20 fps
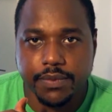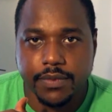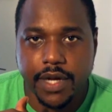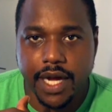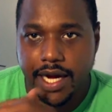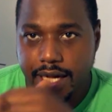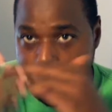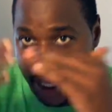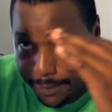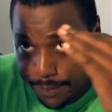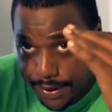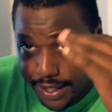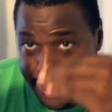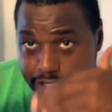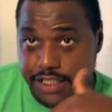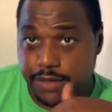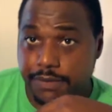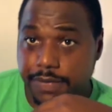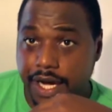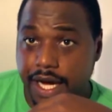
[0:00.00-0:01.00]
I got
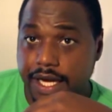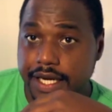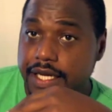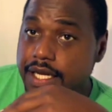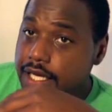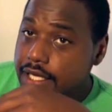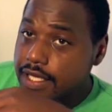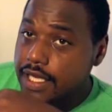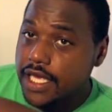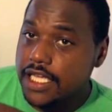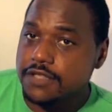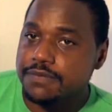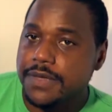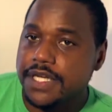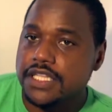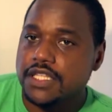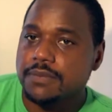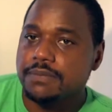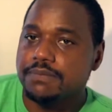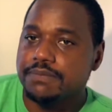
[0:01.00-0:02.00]
past the body. Let's
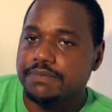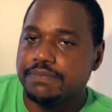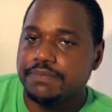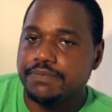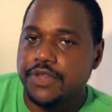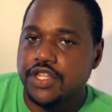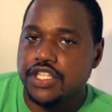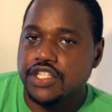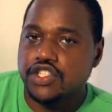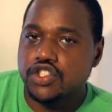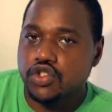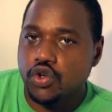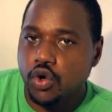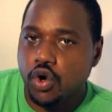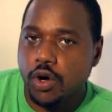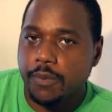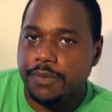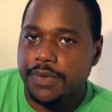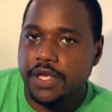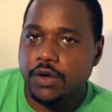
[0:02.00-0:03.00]
make the
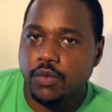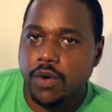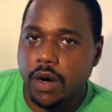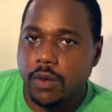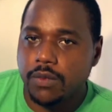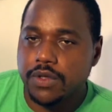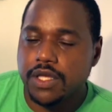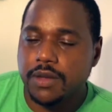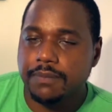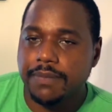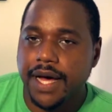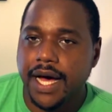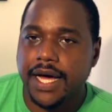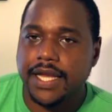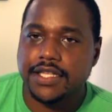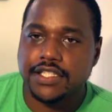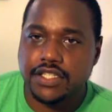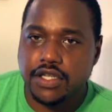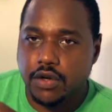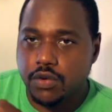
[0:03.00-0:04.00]
sword be one with the
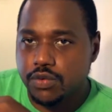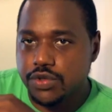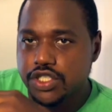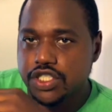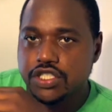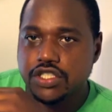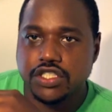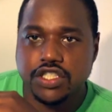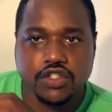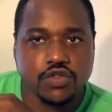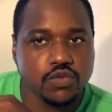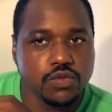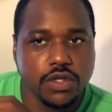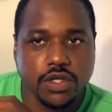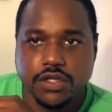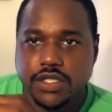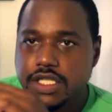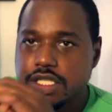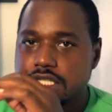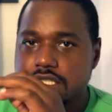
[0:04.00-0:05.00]
body. So we should just
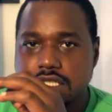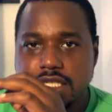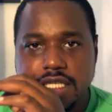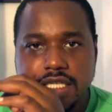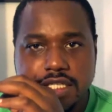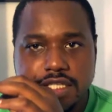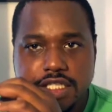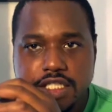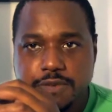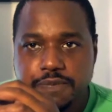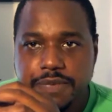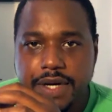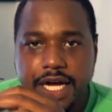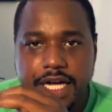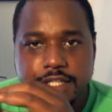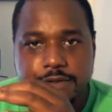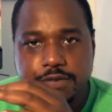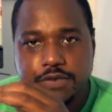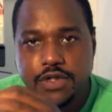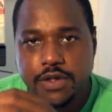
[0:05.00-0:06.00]
wield it as easy as
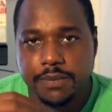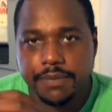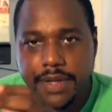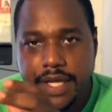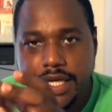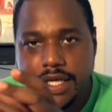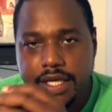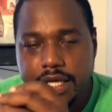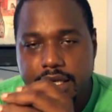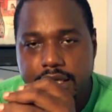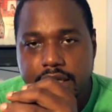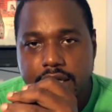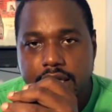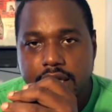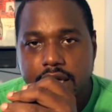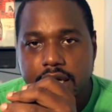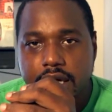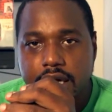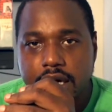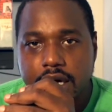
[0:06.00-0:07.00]
possible to make it
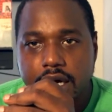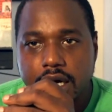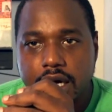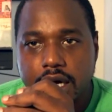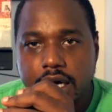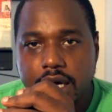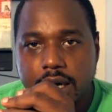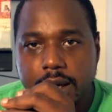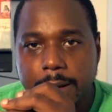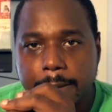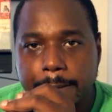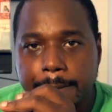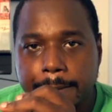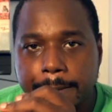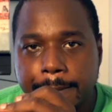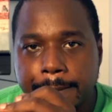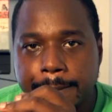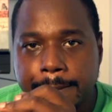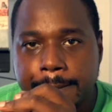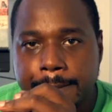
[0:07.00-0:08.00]
one